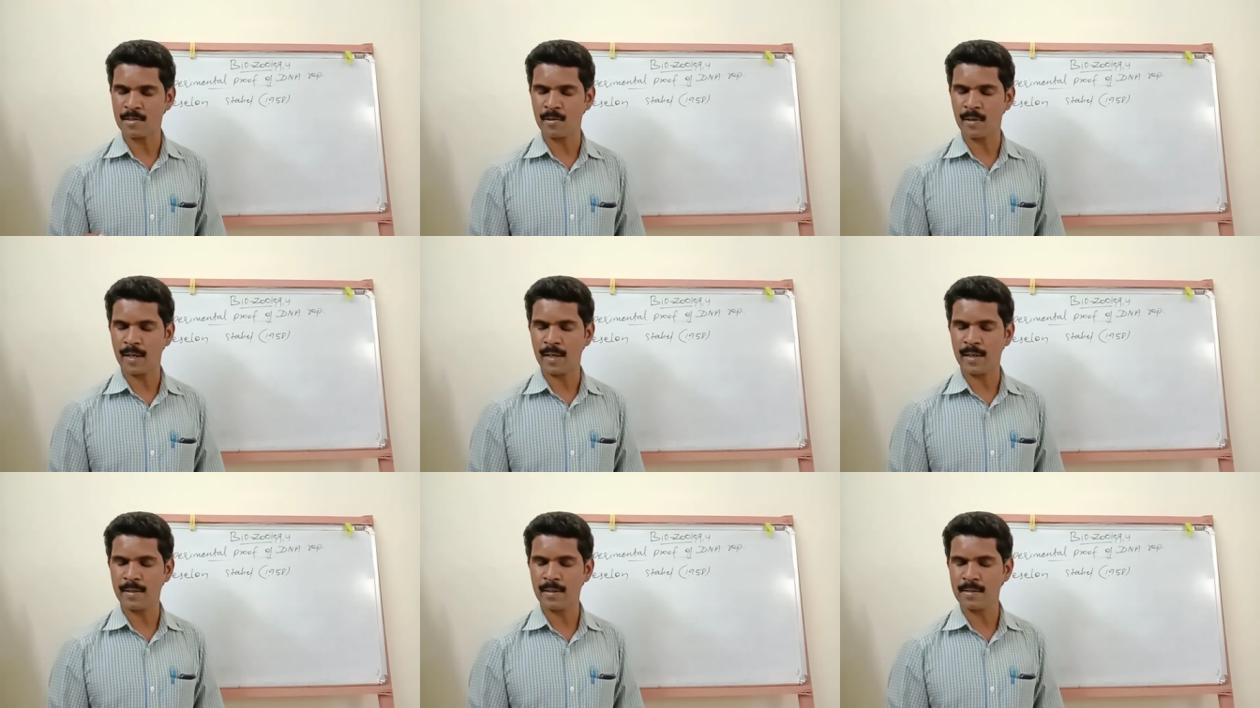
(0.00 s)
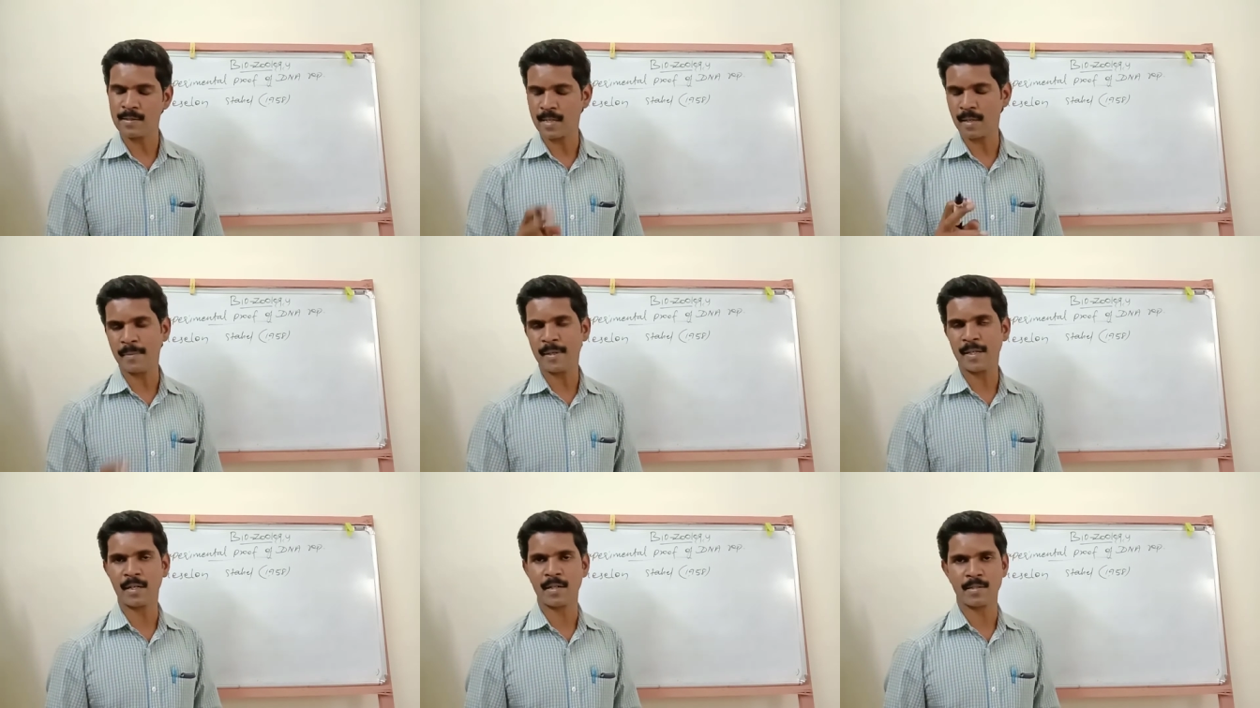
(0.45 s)
and
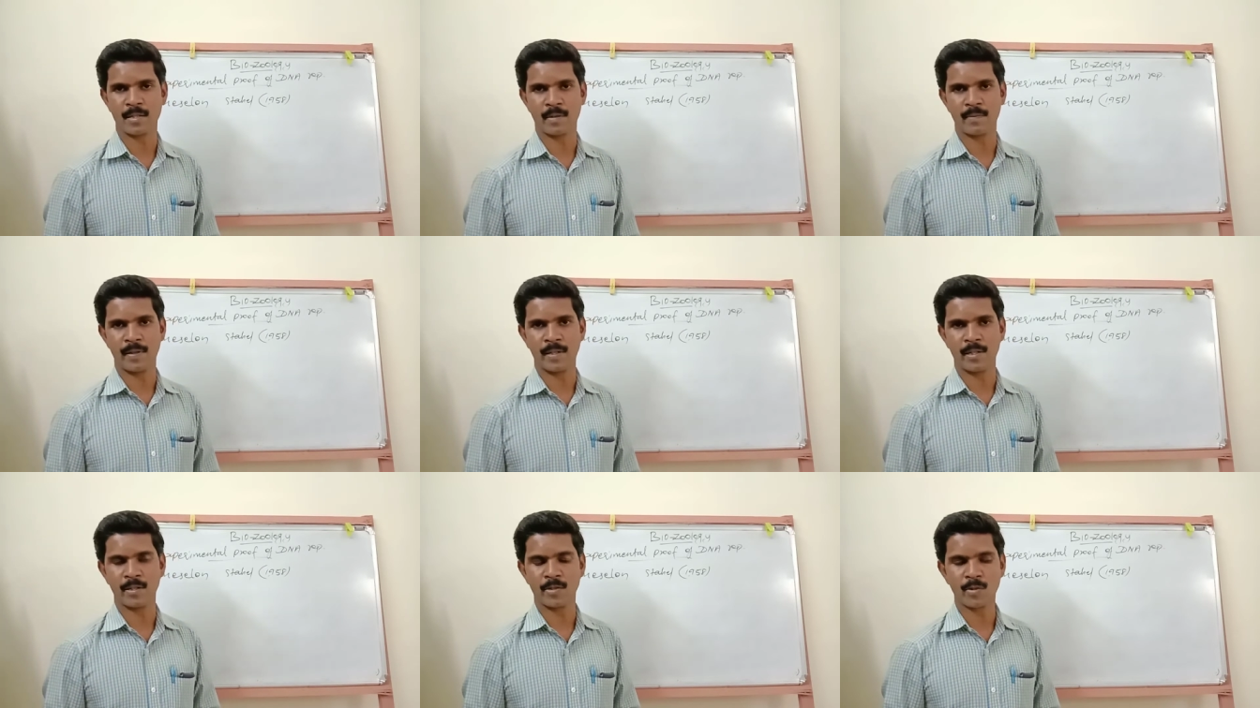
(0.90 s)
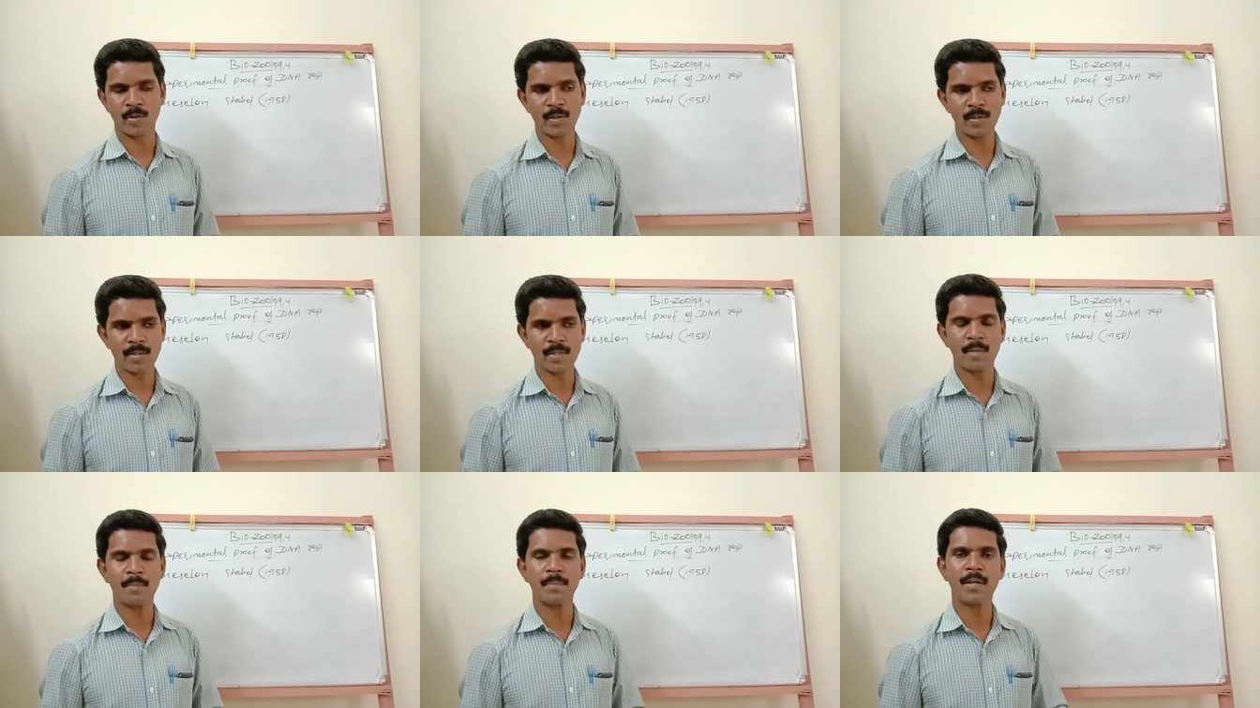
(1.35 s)
semi-conservative. So
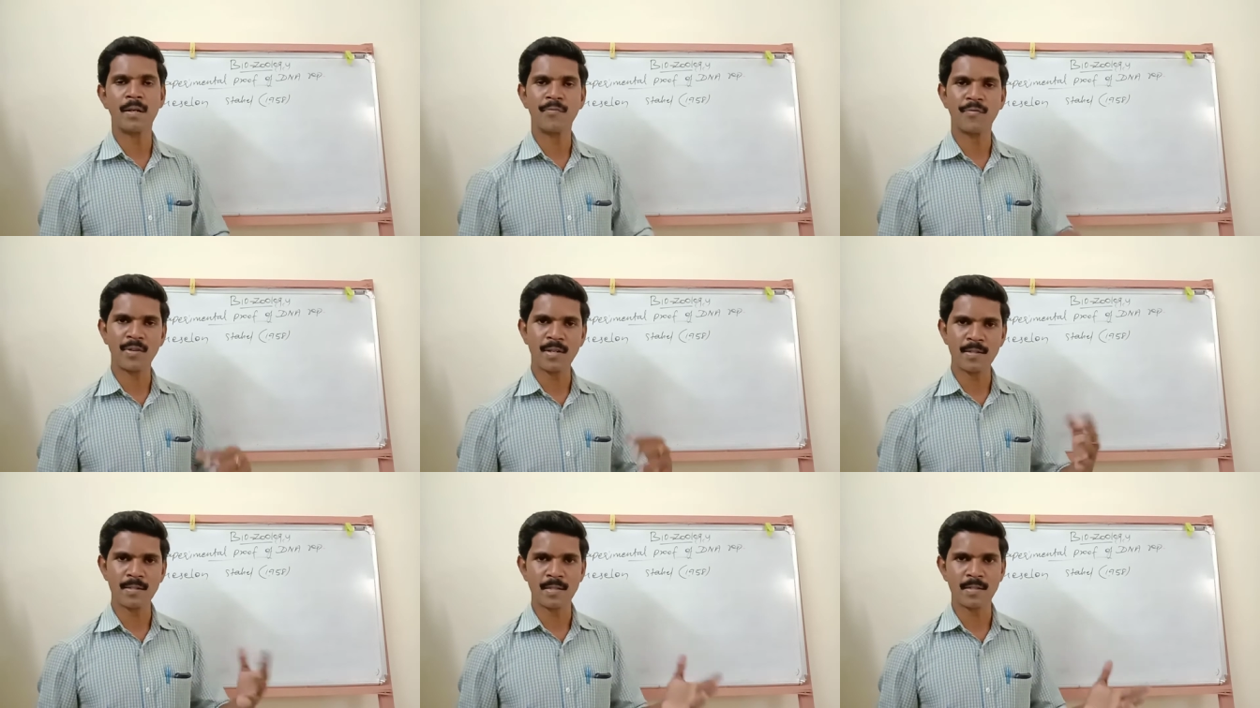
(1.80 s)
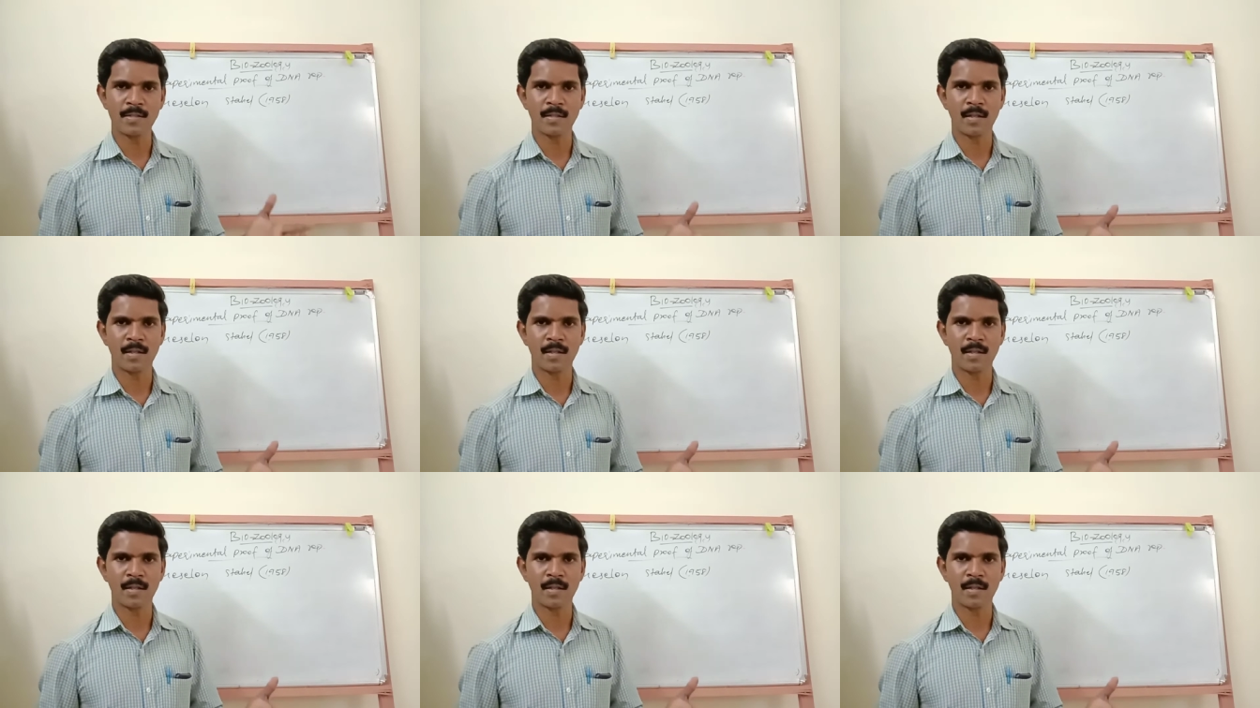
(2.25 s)
some differences